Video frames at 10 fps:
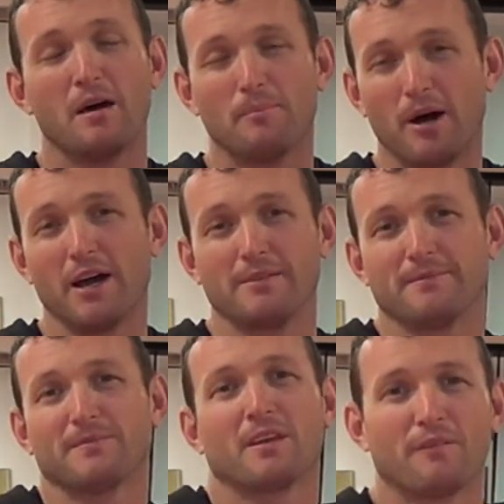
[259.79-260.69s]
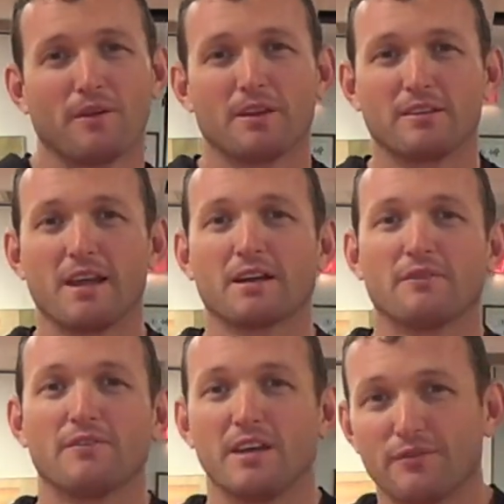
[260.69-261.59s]
but for the sake
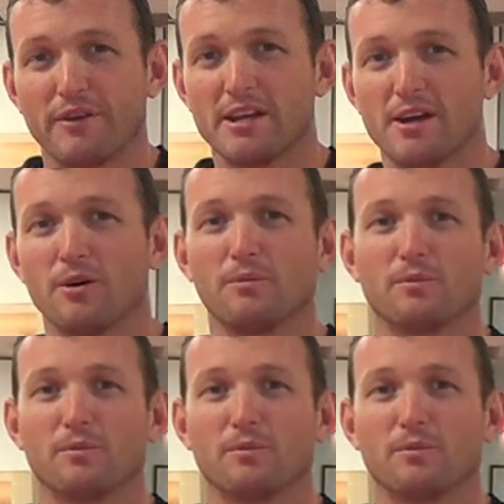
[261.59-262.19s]
of this video,